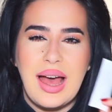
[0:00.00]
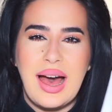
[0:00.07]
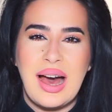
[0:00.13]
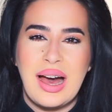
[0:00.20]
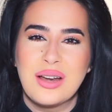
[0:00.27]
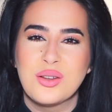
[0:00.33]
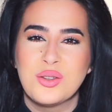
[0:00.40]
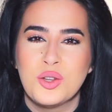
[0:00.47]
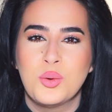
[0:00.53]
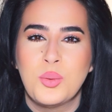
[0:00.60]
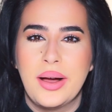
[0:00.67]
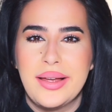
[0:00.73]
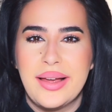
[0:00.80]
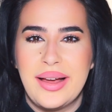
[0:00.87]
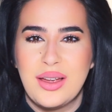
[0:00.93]
I don't know
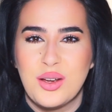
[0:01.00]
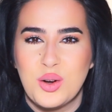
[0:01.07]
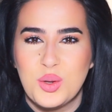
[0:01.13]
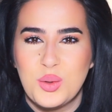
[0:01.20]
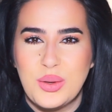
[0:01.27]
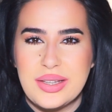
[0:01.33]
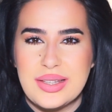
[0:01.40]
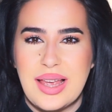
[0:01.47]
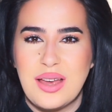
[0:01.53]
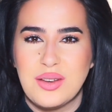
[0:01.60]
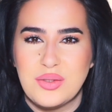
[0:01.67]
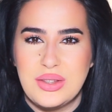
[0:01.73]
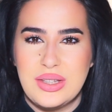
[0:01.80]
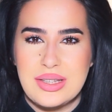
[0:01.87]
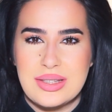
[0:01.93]
why, I always
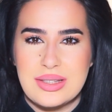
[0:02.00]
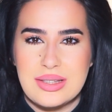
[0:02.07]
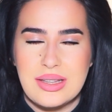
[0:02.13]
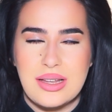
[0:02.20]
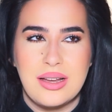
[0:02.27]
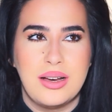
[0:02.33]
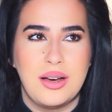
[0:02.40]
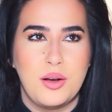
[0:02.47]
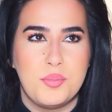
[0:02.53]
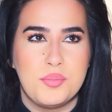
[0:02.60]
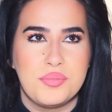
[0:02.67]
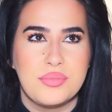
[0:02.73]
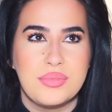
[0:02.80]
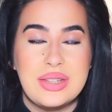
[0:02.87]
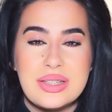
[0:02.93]
have this
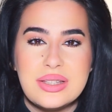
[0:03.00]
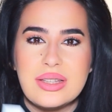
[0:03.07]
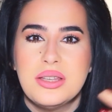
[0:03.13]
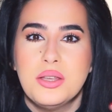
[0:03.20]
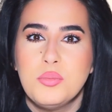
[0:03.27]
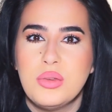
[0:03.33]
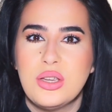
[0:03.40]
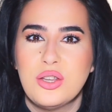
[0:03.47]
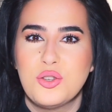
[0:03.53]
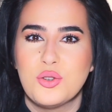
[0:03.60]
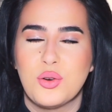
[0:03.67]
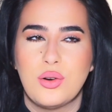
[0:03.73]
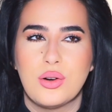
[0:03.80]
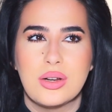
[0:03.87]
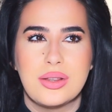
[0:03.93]
this image
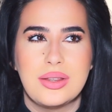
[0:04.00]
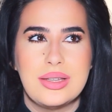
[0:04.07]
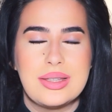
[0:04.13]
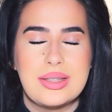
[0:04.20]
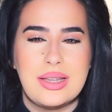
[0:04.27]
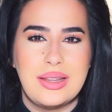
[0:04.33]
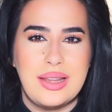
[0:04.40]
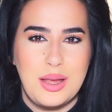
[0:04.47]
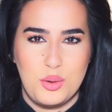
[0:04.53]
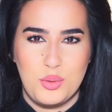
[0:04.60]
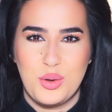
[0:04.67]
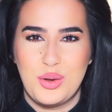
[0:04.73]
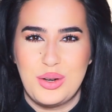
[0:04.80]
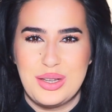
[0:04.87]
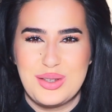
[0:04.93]
or this
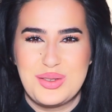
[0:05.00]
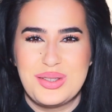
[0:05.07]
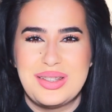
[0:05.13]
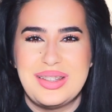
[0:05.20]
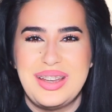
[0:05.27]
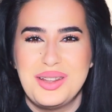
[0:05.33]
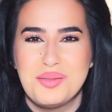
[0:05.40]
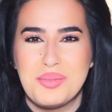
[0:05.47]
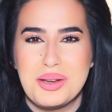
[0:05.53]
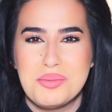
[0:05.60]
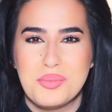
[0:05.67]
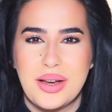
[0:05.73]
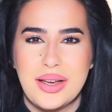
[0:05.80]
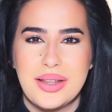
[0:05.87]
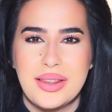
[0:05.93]
scenario, let's just say, in my
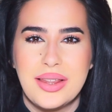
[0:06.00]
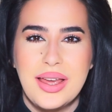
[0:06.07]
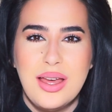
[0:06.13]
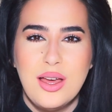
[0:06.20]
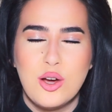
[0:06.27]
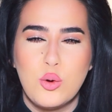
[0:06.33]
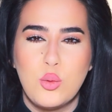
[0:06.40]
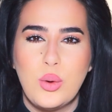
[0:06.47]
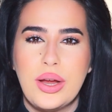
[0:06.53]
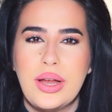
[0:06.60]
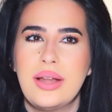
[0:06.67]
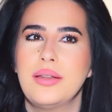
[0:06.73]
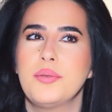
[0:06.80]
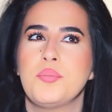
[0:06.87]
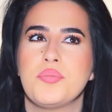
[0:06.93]
mind,
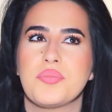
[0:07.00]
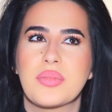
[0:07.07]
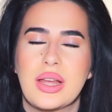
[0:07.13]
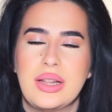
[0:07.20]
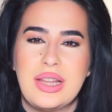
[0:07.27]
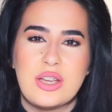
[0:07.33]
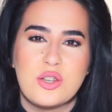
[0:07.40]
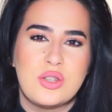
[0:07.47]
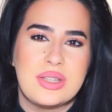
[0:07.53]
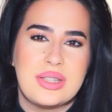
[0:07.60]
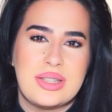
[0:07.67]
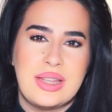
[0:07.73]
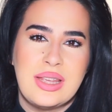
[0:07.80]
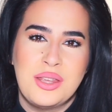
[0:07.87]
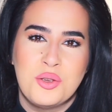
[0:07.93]
when, let's
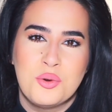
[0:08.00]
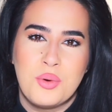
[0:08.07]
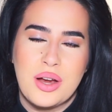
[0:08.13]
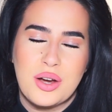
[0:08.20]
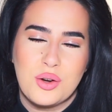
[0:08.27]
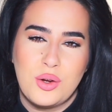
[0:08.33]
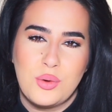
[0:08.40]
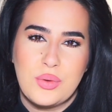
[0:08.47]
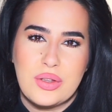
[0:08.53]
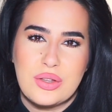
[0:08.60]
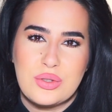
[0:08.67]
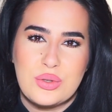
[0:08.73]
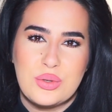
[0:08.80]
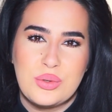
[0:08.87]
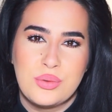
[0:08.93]
just say, you are going
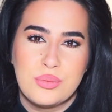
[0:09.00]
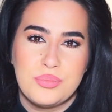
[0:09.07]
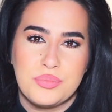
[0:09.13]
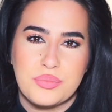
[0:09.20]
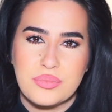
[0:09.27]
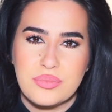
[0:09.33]
to